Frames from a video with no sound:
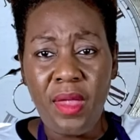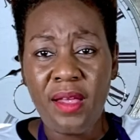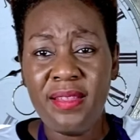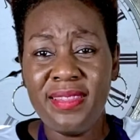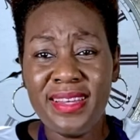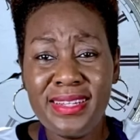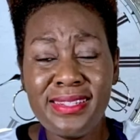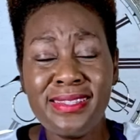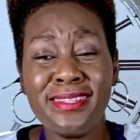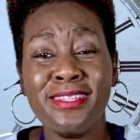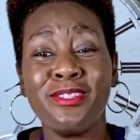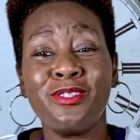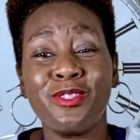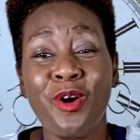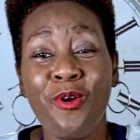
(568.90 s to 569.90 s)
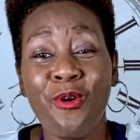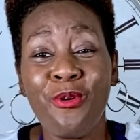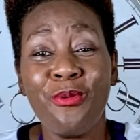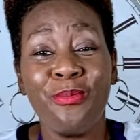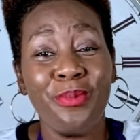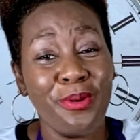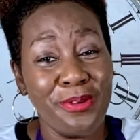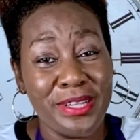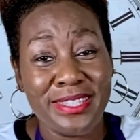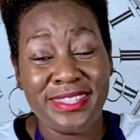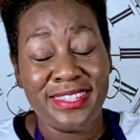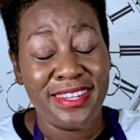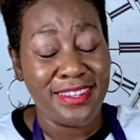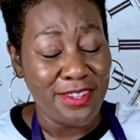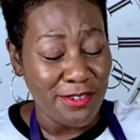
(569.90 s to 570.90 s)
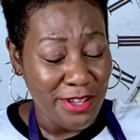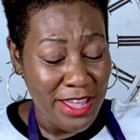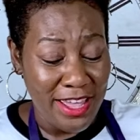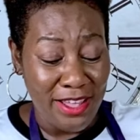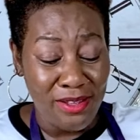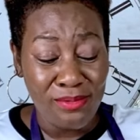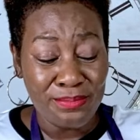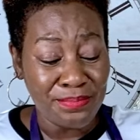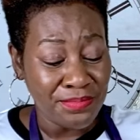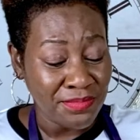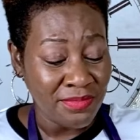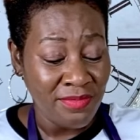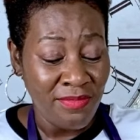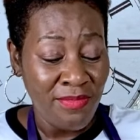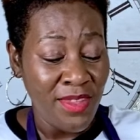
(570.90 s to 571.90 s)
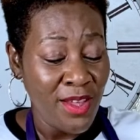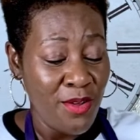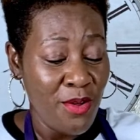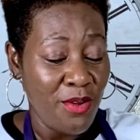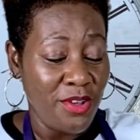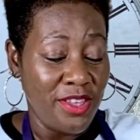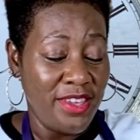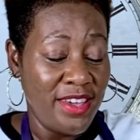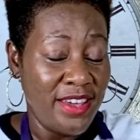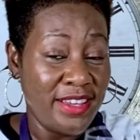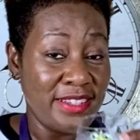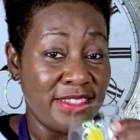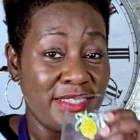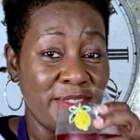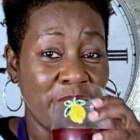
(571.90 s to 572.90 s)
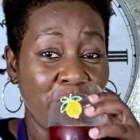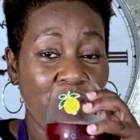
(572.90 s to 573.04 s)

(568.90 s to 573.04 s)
This is SoBarRistic, okay? Yes.